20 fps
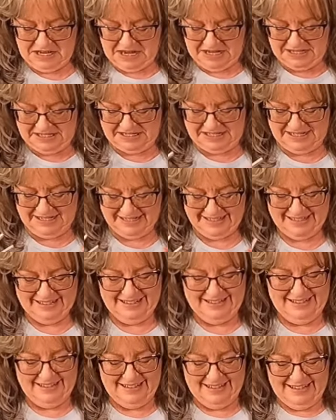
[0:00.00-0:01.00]

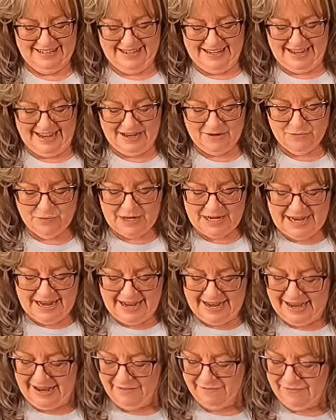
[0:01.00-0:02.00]
Yes. And we
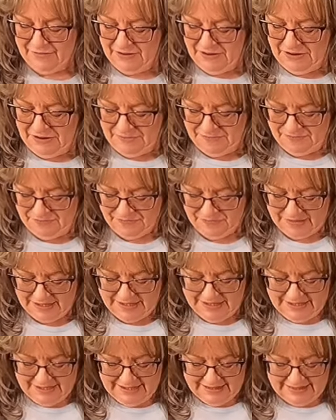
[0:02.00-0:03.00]
have um,
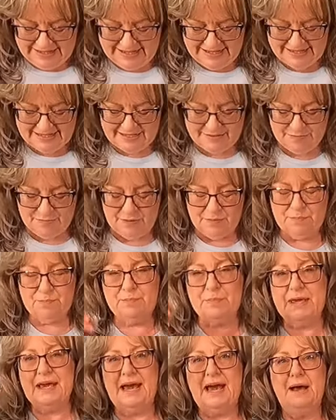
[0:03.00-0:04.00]
these
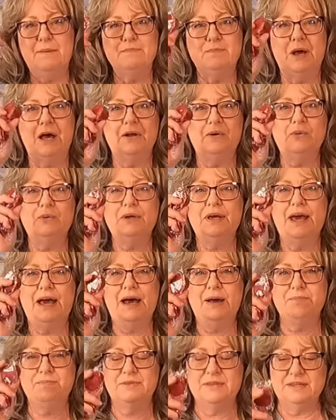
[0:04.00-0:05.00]
cap, bottle
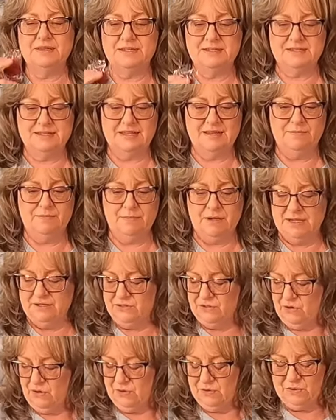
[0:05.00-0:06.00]
cap things that
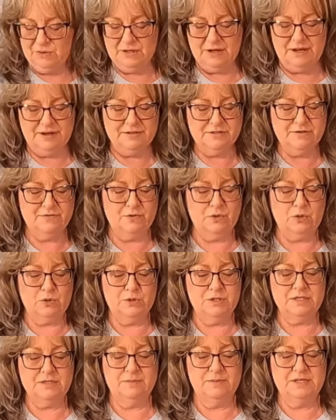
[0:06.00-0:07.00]
my daughter got us for
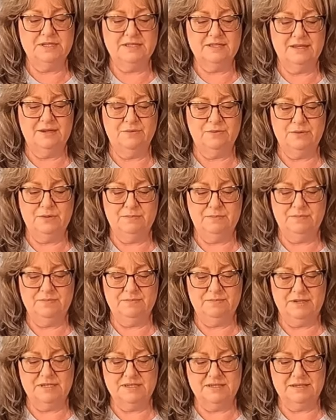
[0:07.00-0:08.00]
Christmas. They were in
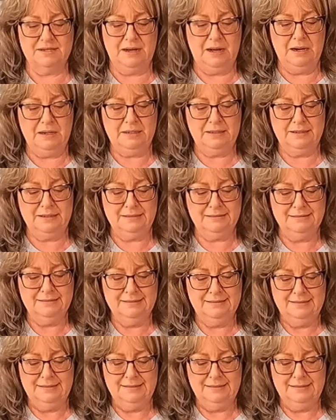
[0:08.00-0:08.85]
my stocking.